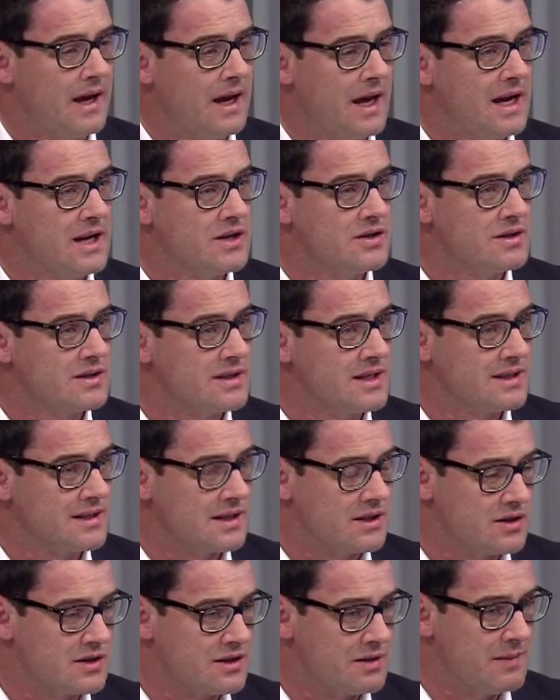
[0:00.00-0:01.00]
agencies
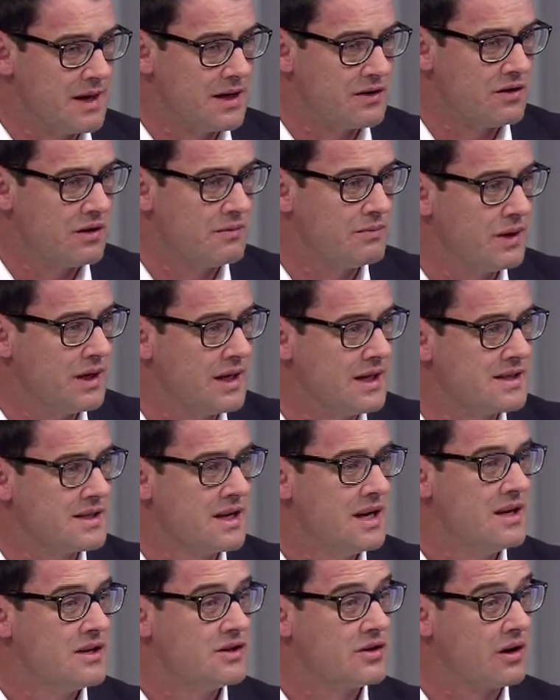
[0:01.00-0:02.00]
such as the Metro Police
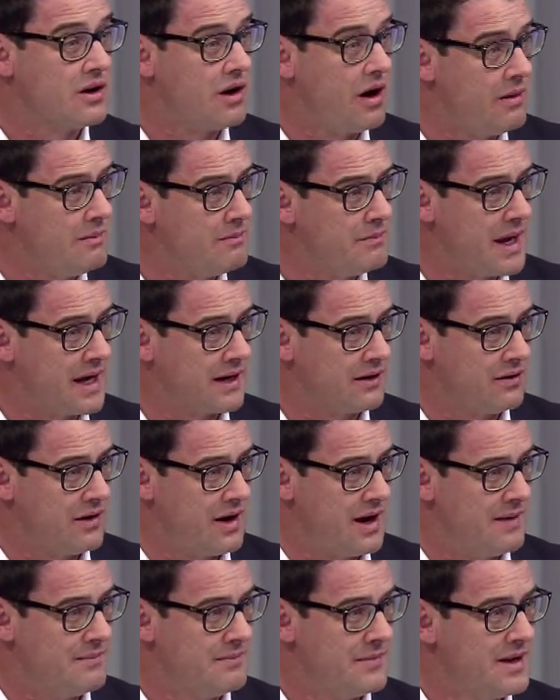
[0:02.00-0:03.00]
to combat
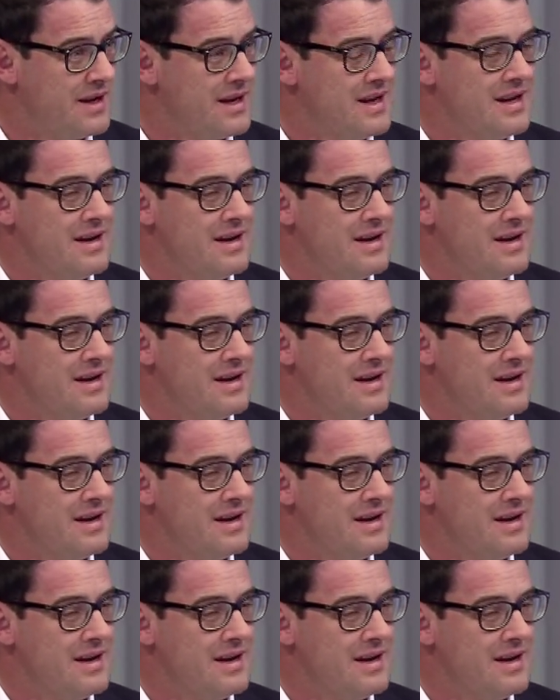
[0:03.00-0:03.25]
crime.